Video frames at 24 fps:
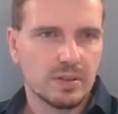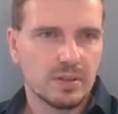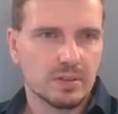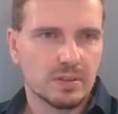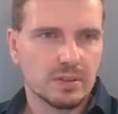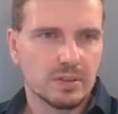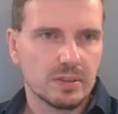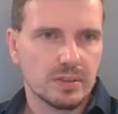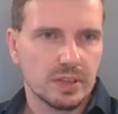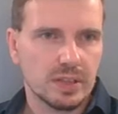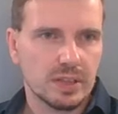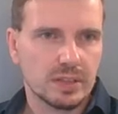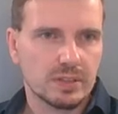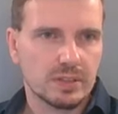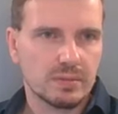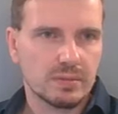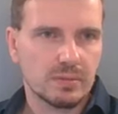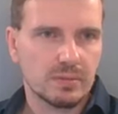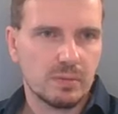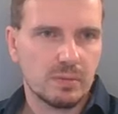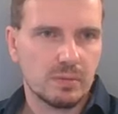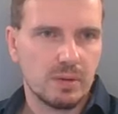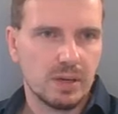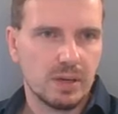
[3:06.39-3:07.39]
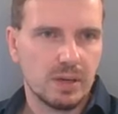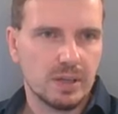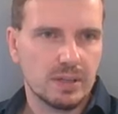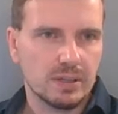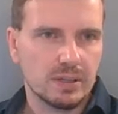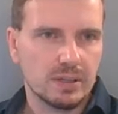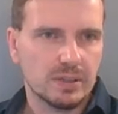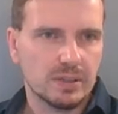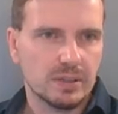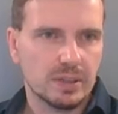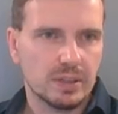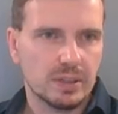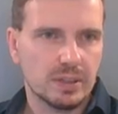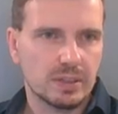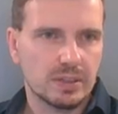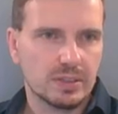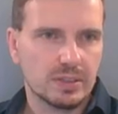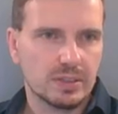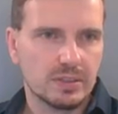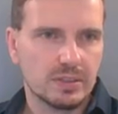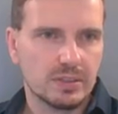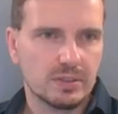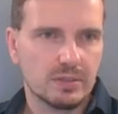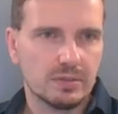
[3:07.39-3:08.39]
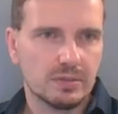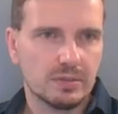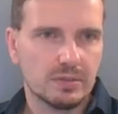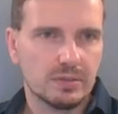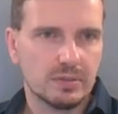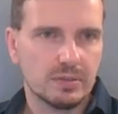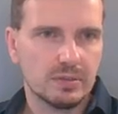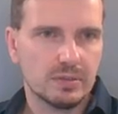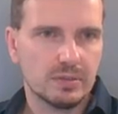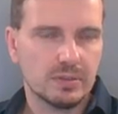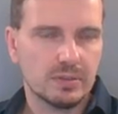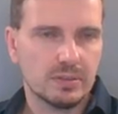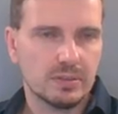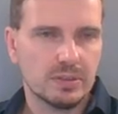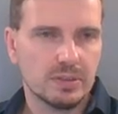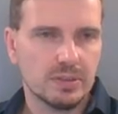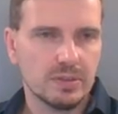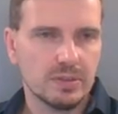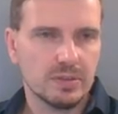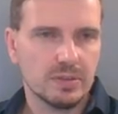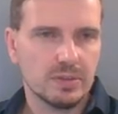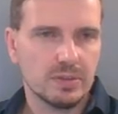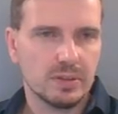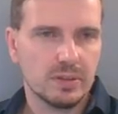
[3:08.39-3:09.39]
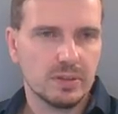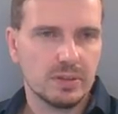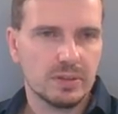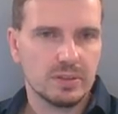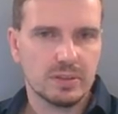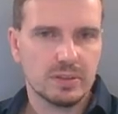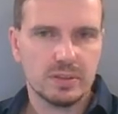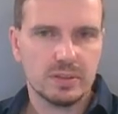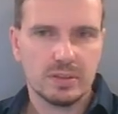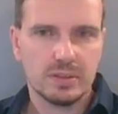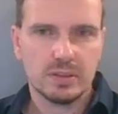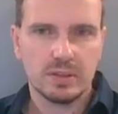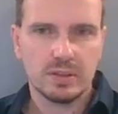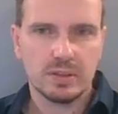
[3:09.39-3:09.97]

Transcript: so that's one, that's two. Two-thirds